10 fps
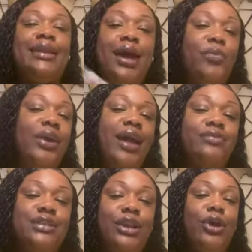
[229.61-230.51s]
Now we have
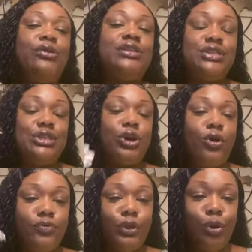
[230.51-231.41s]
learned to
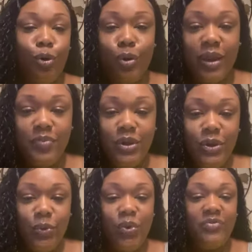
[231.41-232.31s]
serve the Lord
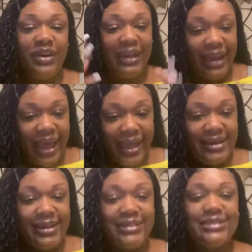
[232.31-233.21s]
with gladness.